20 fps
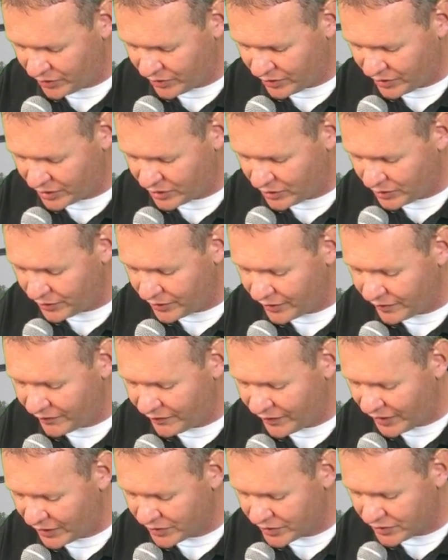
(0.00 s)
including
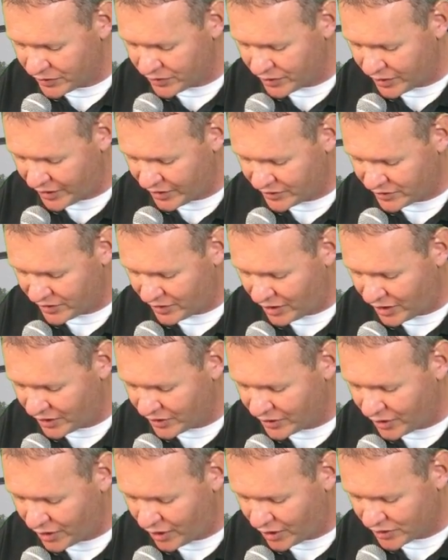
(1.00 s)
fountain drinks, hot
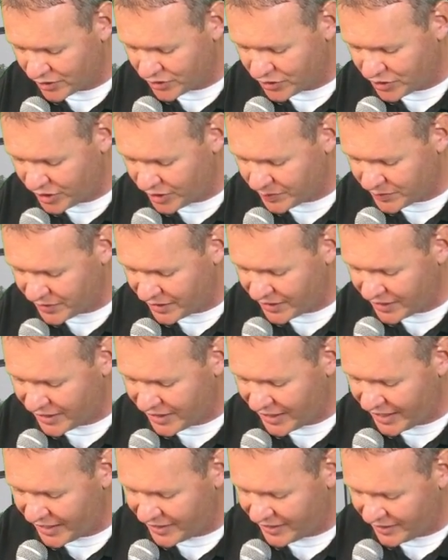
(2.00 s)
dogs, chips, and
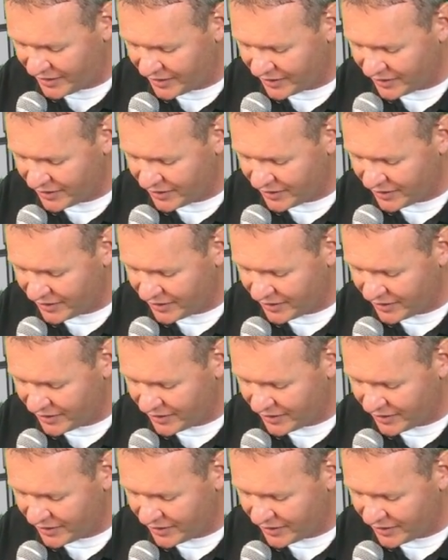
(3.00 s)
candy.